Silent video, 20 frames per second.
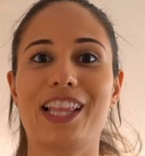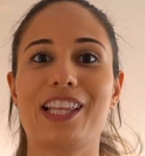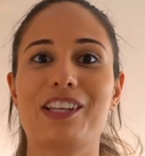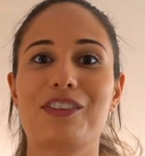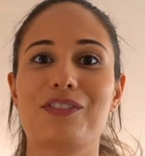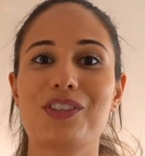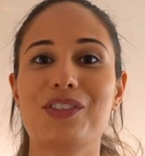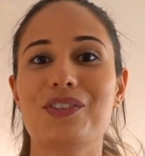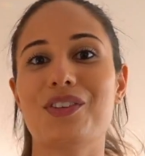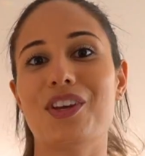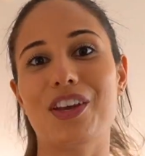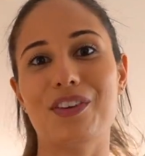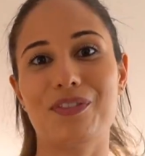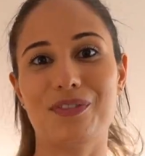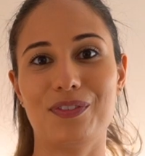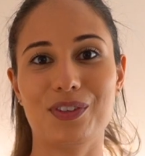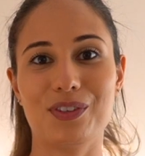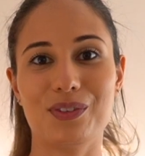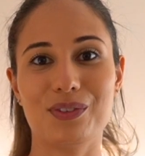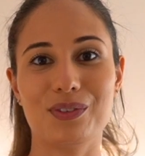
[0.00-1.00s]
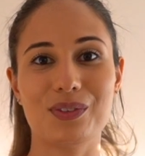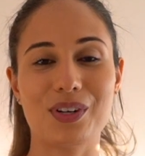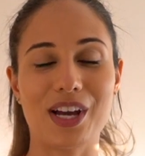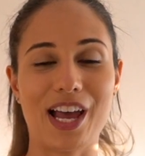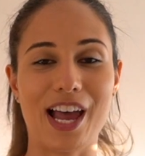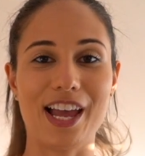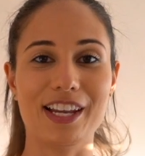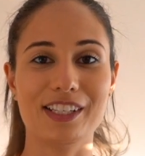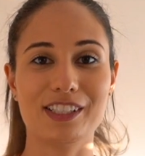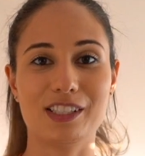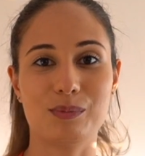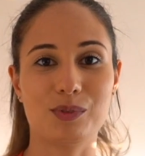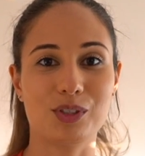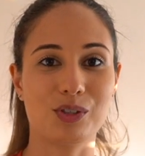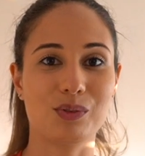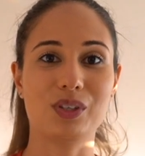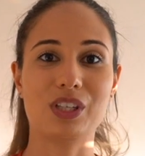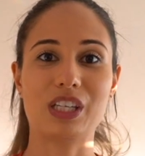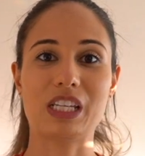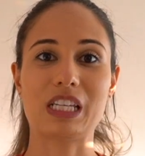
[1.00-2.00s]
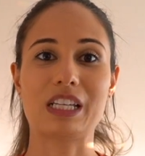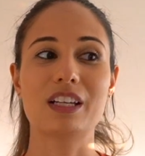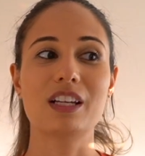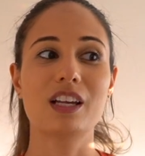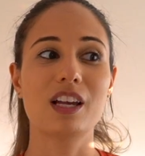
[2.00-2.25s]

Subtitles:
Like if you end up doing